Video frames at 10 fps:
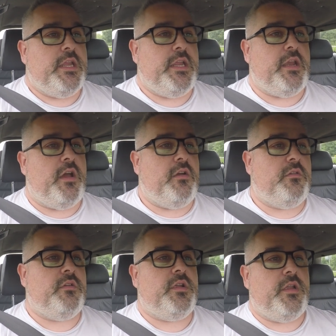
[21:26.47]
you know,
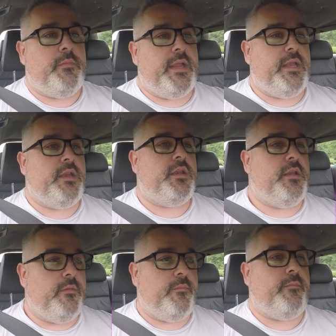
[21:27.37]
I mean,
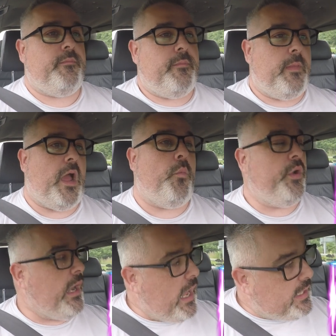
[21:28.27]
I
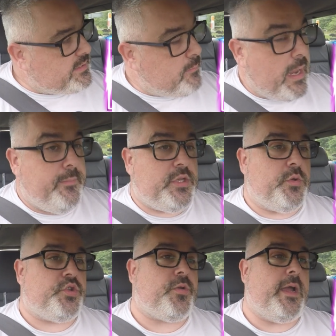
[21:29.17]
would like to maybe
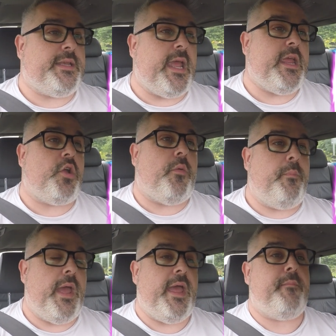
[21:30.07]
do a track day and
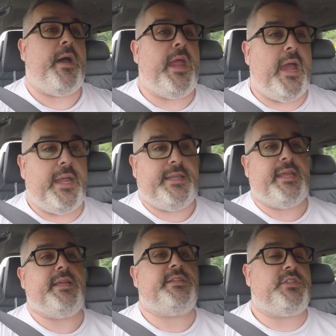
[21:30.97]
compare my
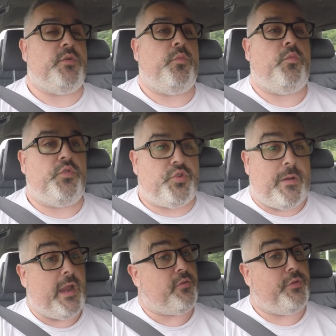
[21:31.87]
ideas to
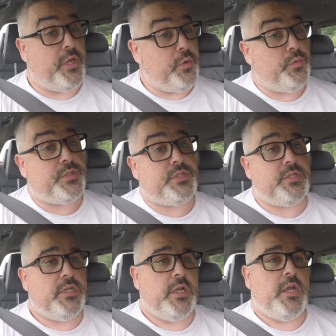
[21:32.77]
track use.
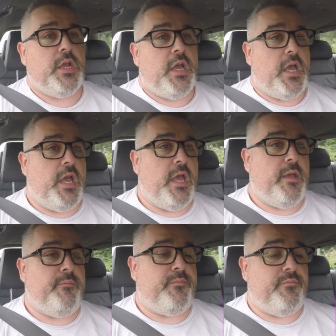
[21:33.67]

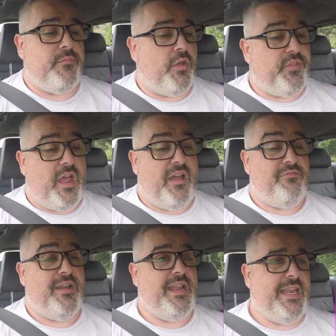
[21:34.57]
Not that I
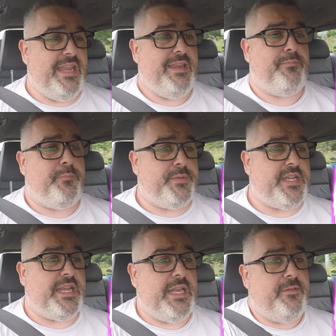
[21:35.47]
really
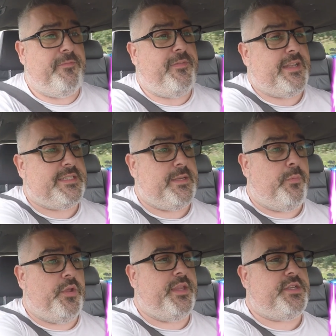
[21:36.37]
particularly fancy
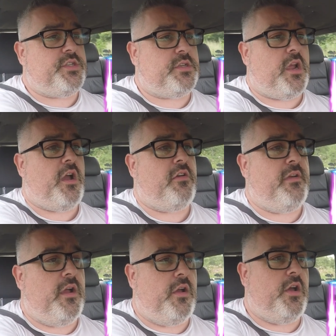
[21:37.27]
putting this car
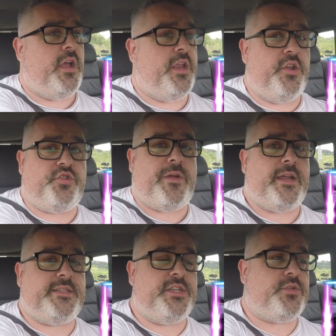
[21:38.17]
in a
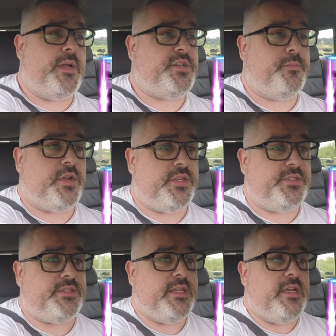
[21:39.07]
track situation, because